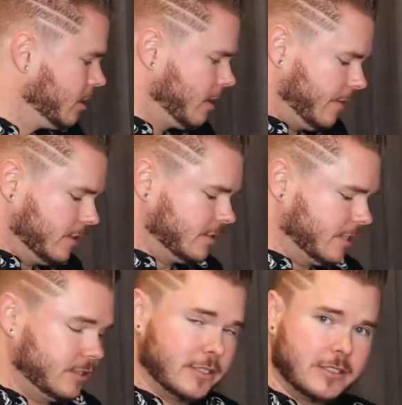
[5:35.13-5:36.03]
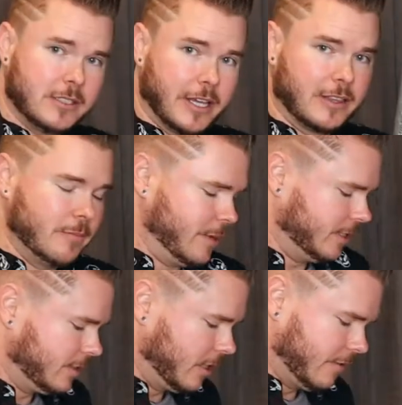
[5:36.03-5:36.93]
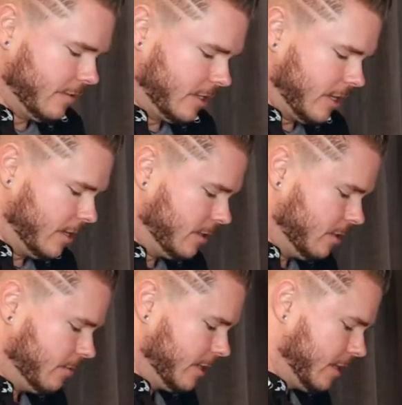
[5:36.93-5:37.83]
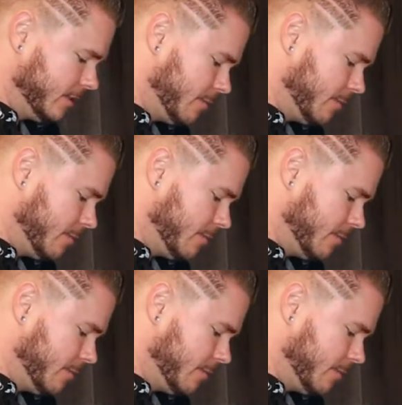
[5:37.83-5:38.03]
The zester is like the best thing I've ever got. Oh my God, it's